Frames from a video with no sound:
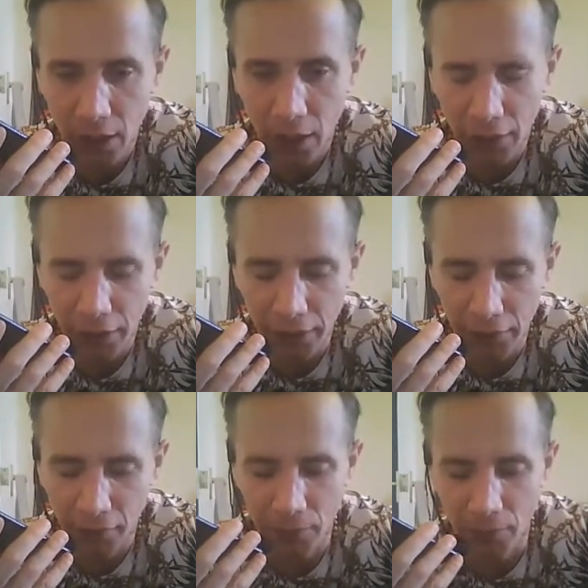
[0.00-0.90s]
I know you
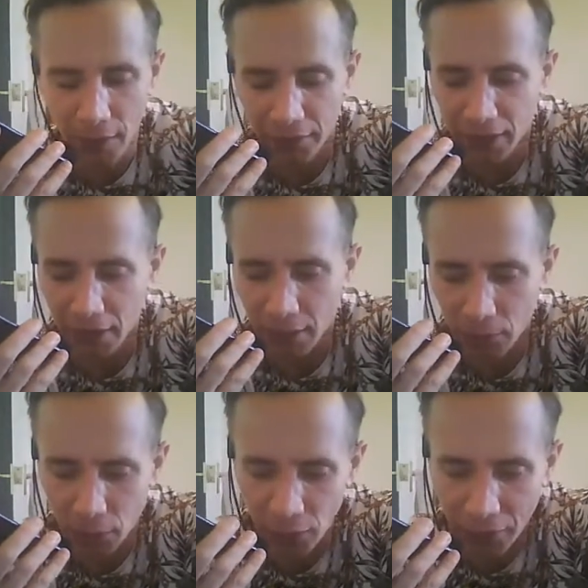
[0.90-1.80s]
might have to get some
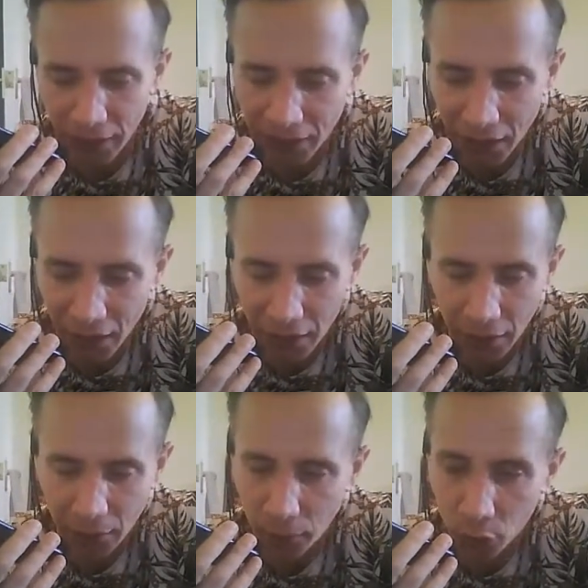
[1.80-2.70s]
sort of visa.
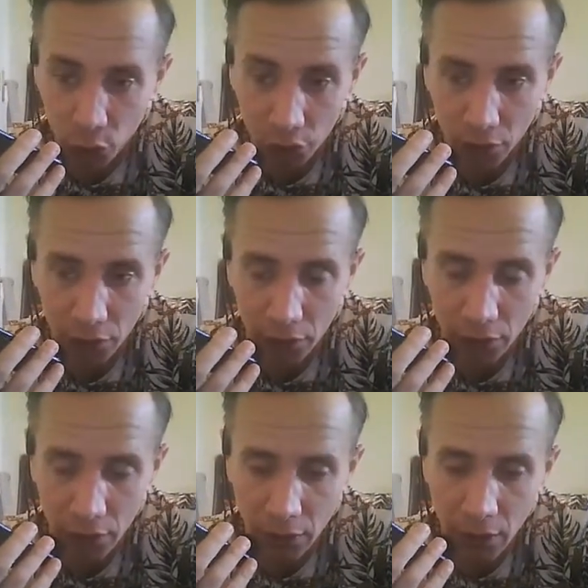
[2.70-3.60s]
I'm not sure,
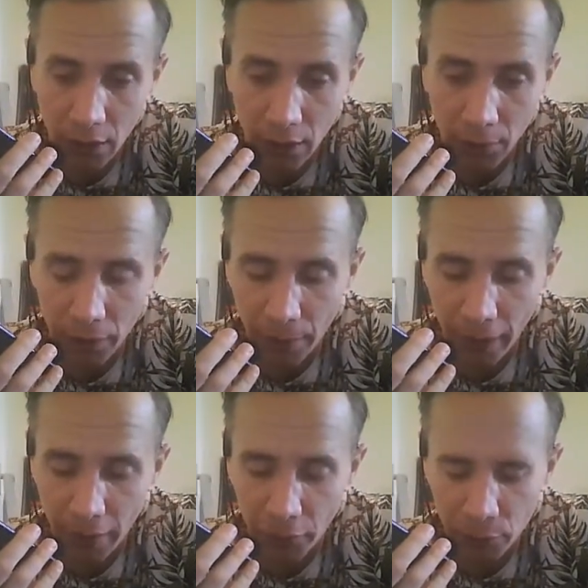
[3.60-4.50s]
but you're
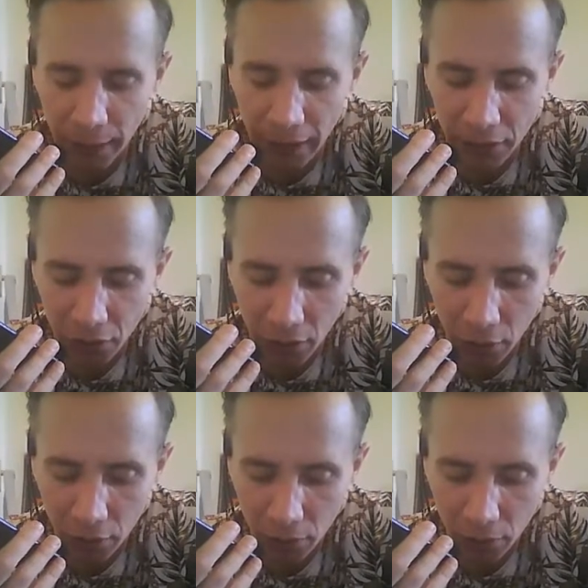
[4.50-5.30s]
better off speaking to your local.